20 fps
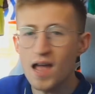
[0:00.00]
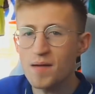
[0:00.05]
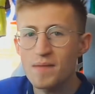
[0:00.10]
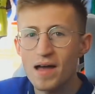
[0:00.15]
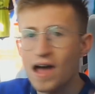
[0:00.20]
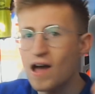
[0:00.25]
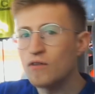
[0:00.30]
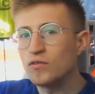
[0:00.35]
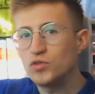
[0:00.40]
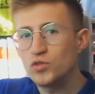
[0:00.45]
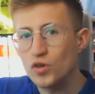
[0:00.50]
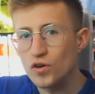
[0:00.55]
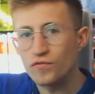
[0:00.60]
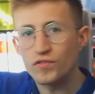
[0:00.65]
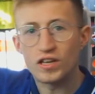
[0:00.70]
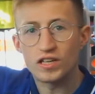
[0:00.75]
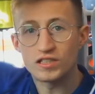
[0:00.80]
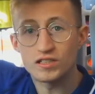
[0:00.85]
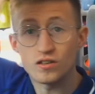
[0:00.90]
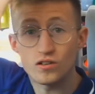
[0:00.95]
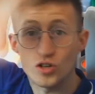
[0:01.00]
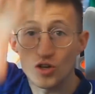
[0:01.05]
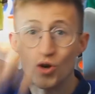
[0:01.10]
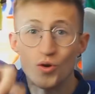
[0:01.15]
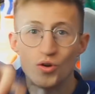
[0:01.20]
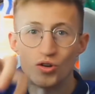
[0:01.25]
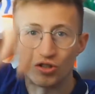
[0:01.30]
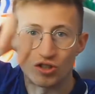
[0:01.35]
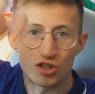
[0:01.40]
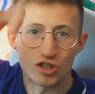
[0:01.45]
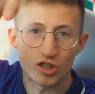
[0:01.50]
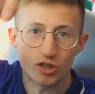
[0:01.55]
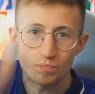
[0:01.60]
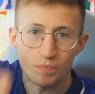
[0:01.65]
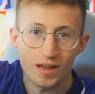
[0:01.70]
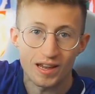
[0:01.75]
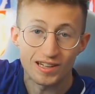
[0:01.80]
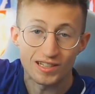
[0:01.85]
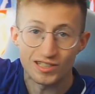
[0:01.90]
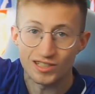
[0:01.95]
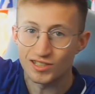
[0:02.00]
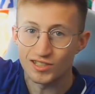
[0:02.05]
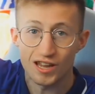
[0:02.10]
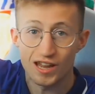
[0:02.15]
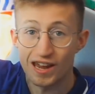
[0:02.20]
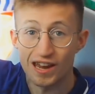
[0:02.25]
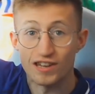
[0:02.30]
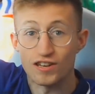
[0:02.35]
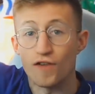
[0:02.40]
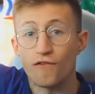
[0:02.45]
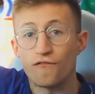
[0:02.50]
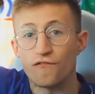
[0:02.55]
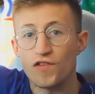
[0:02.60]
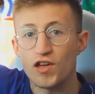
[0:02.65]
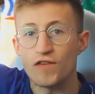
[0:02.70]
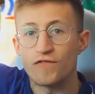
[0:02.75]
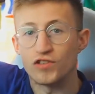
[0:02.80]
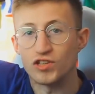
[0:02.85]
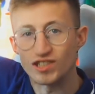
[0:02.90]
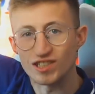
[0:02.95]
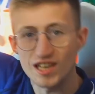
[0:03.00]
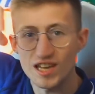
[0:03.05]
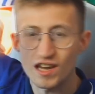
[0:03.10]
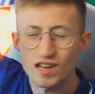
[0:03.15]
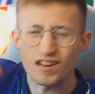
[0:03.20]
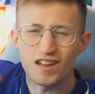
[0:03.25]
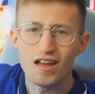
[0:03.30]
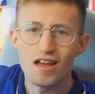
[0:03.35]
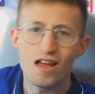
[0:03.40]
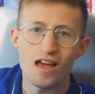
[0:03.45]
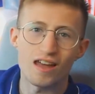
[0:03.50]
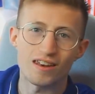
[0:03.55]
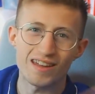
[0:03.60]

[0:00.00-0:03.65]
I'm out of this current space in the FIFA scene.